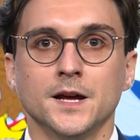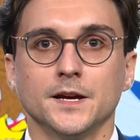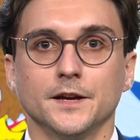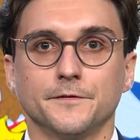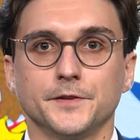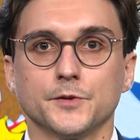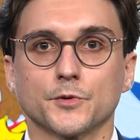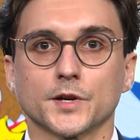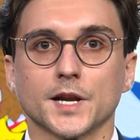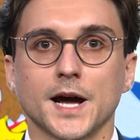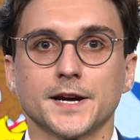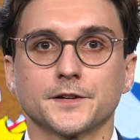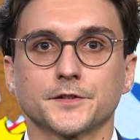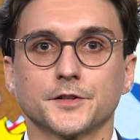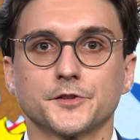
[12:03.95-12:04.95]
If you would
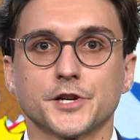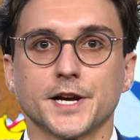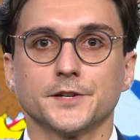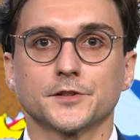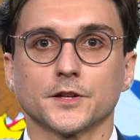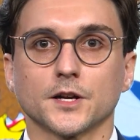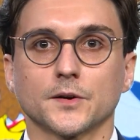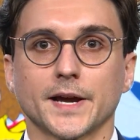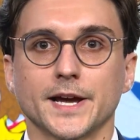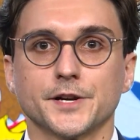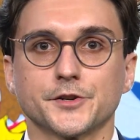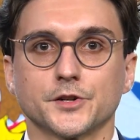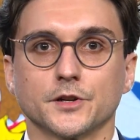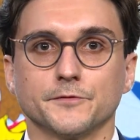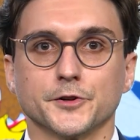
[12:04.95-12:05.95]
like to change the
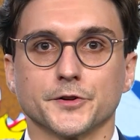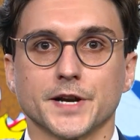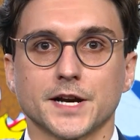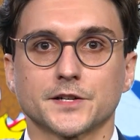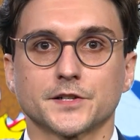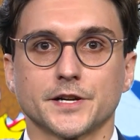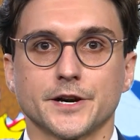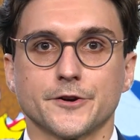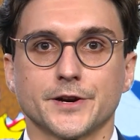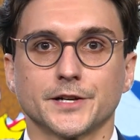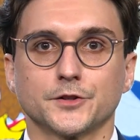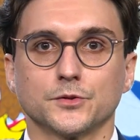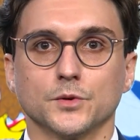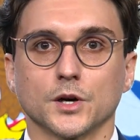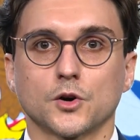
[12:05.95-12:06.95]
location of your next hearing
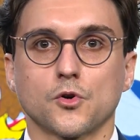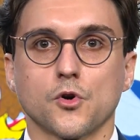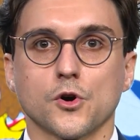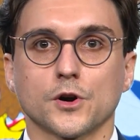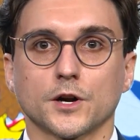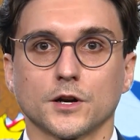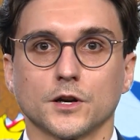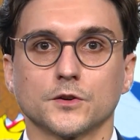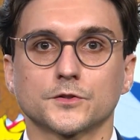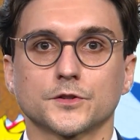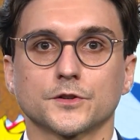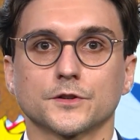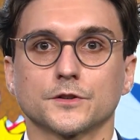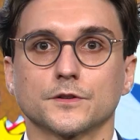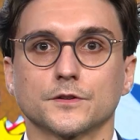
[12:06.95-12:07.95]
to a court
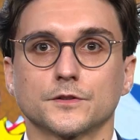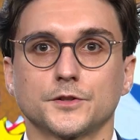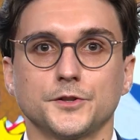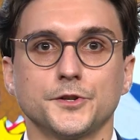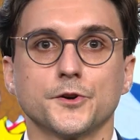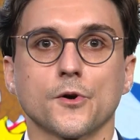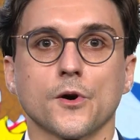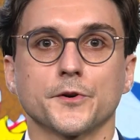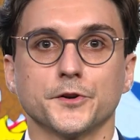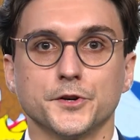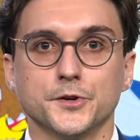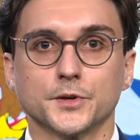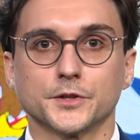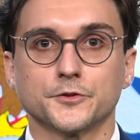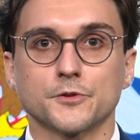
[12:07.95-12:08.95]
closer to your
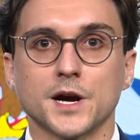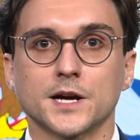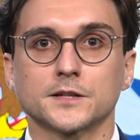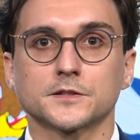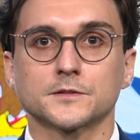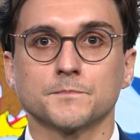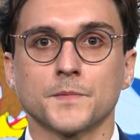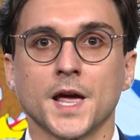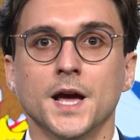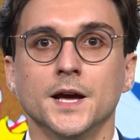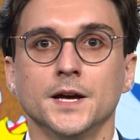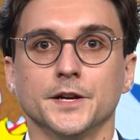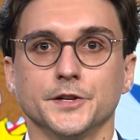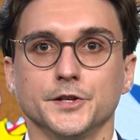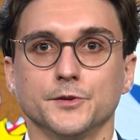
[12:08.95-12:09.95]
new address,
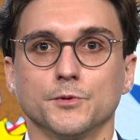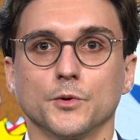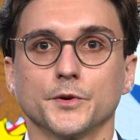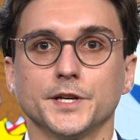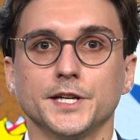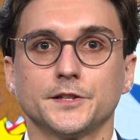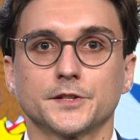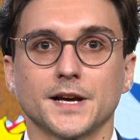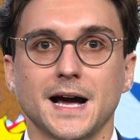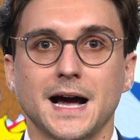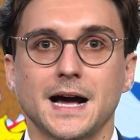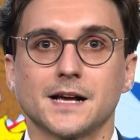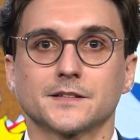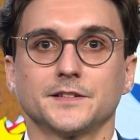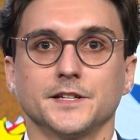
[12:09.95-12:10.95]
you will need to
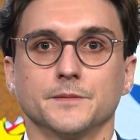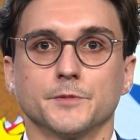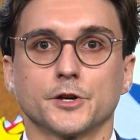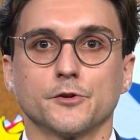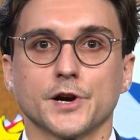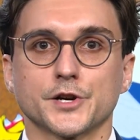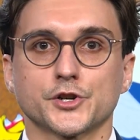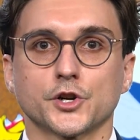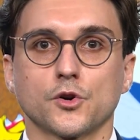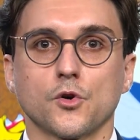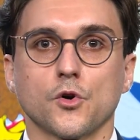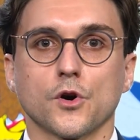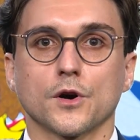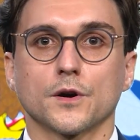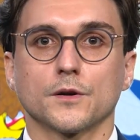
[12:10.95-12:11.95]
ask the immigration
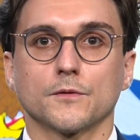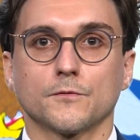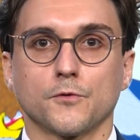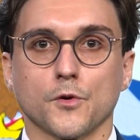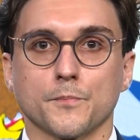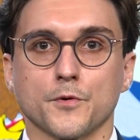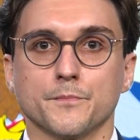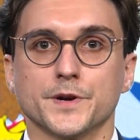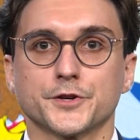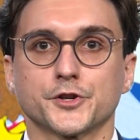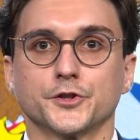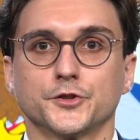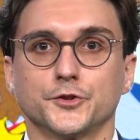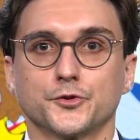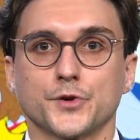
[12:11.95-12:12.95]
court for permission
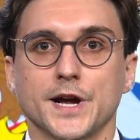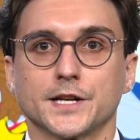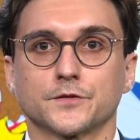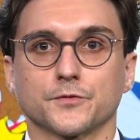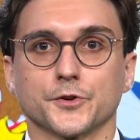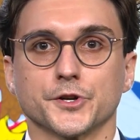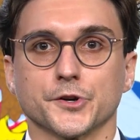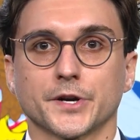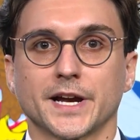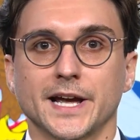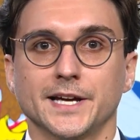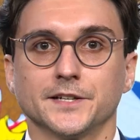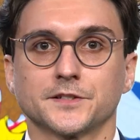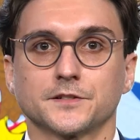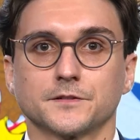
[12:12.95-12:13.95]
to transfer your
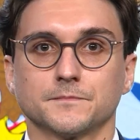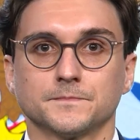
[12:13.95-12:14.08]
case.